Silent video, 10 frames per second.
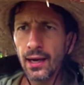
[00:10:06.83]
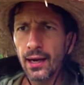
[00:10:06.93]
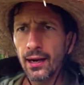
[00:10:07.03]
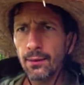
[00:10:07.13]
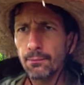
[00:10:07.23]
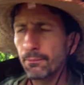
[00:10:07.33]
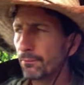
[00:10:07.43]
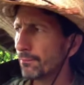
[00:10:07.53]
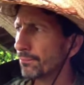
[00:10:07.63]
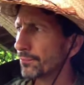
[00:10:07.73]

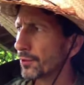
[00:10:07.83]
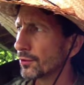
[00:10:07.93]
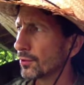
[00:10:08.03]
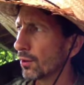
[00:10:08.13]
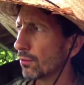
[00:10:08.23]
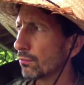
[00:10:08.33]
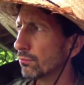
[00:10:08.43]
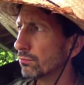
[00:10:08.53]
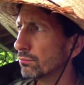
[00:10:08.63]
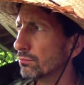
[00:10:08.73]
So
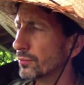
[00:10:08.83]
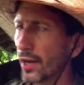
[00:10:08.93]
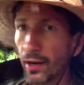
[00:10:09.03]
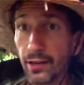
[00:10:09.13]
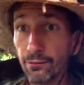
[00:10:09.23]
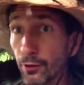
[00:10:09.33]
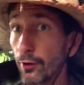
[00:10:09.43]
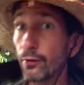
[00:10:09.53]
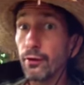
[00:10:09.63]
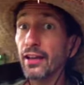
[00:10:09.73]
yeah, if
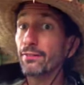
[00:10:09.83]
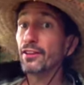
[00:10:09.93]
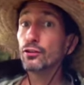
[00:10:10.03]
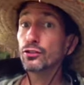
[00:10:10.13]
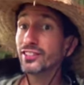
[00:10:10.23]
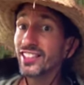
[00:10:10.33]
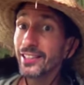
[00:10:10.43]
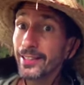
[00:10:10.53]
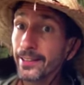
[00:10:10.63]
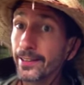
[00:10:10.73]
you
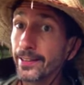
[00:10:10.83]
see